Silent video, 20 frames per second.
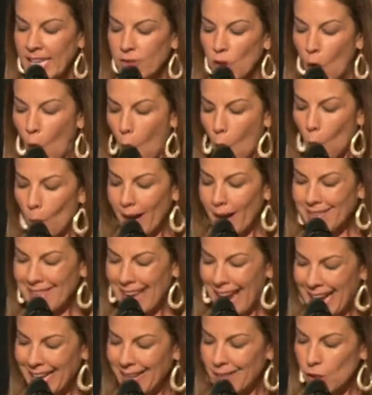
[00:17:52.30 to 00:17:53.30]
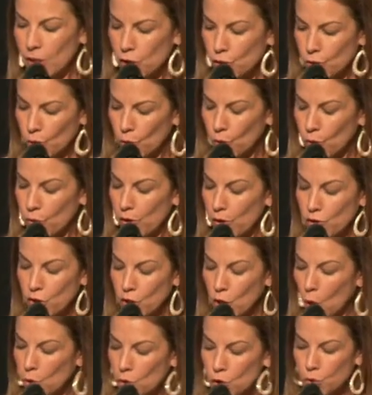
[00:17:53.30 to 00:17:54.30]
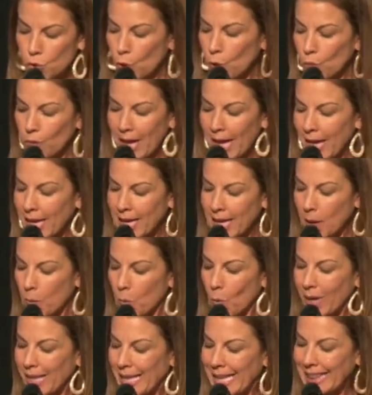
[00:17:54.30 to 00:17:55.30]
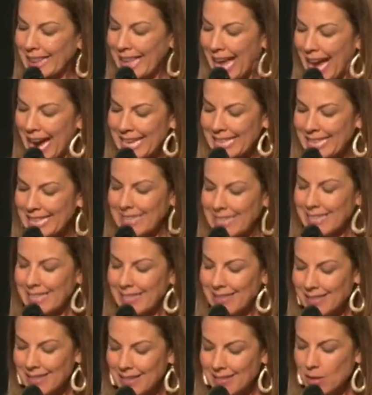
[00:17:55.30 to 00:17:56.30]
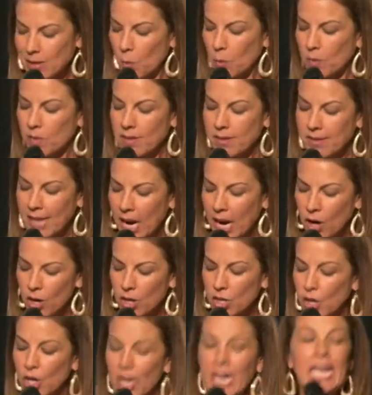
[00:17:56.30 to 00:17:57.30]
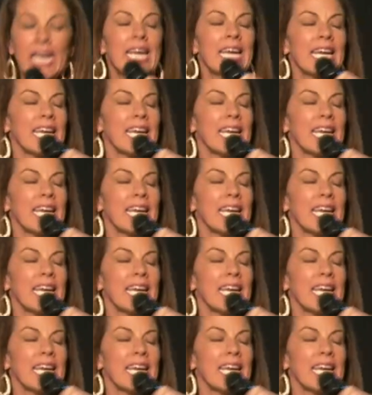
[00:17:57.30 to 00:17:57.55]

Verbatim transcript: He's always hated the truth. There's no truth in him. When he lies, it's consistent with his character.